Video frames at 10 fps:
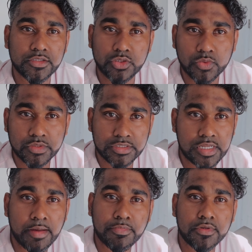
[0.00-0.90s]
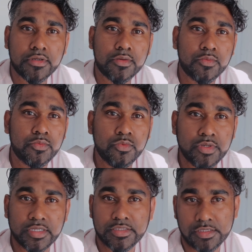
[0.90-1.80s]
Joe Snapper, who
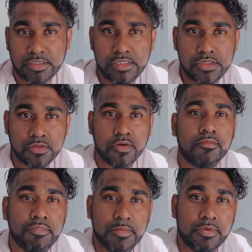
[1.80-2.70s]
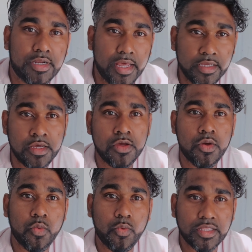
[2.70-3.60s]
is the CEO of Paperlike,
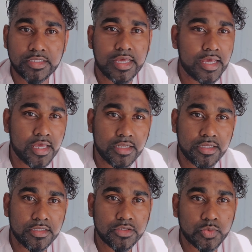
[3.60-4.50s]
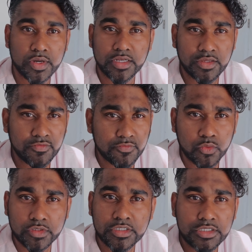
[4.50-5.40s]
went ahead in
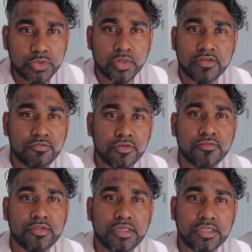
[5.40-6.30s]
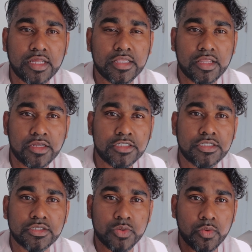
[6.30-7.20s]
2014 2015 and launched
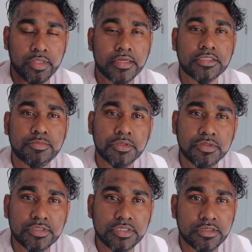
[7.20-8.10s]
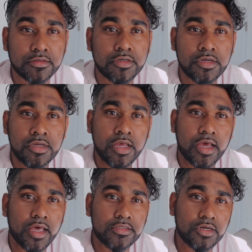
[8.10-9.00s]
this whole experience here.
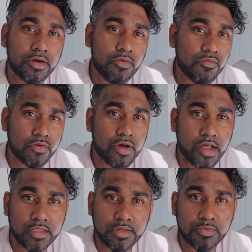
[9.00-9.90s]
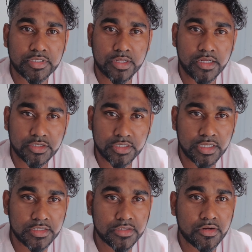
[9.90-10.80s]
And overall, it was launched on
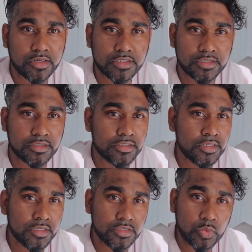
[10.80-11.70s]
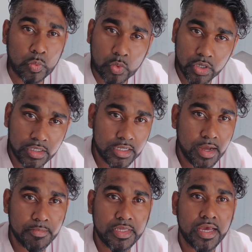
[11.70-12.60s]
Kickstarter. The world
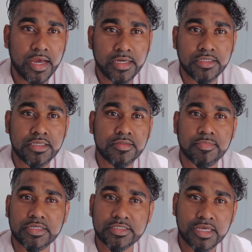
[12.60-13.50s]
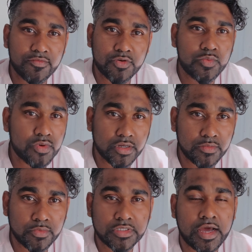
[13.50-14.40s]
got behind it because
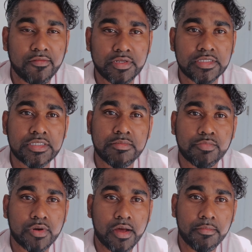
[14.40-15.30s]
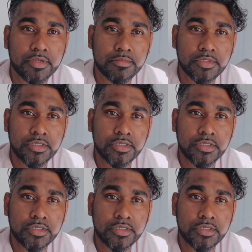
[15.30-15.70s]
everyone was having the same problem.